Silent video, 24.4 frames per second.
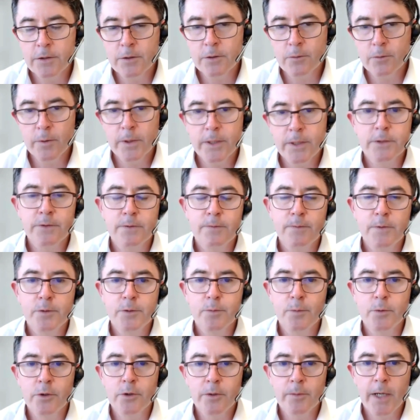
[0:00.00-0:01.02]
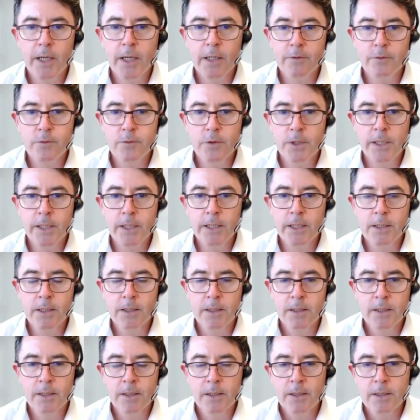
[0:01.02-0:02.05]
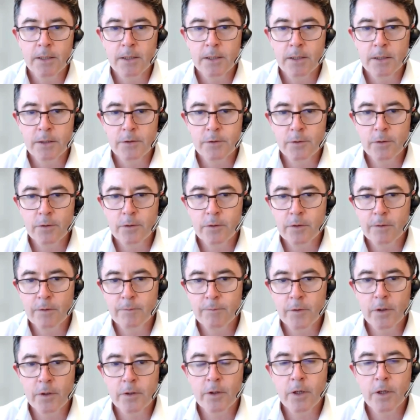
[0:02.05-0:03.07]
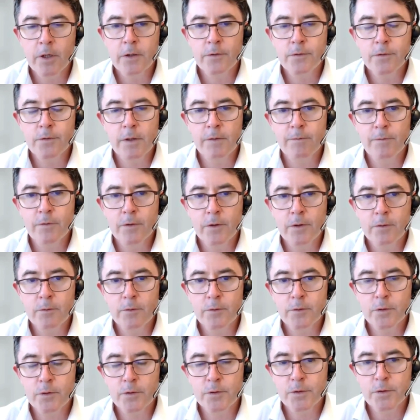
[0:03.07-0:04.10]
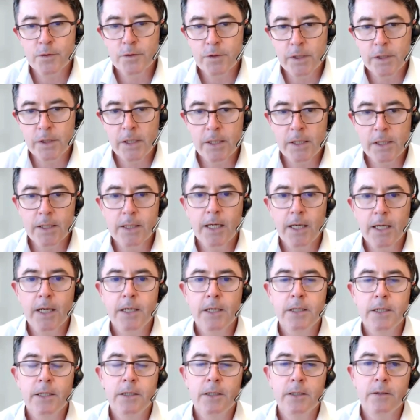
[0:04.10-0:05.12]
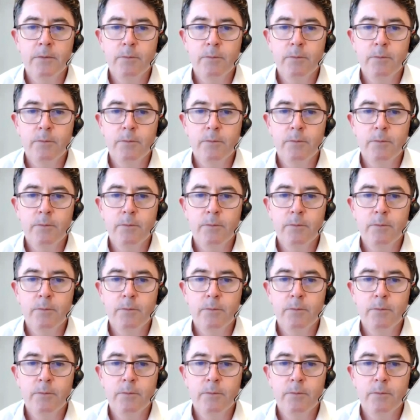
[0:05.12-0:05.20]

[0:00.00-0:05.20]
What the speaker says: do a relatively small amount of drilling to convert those inferred resources to indicated,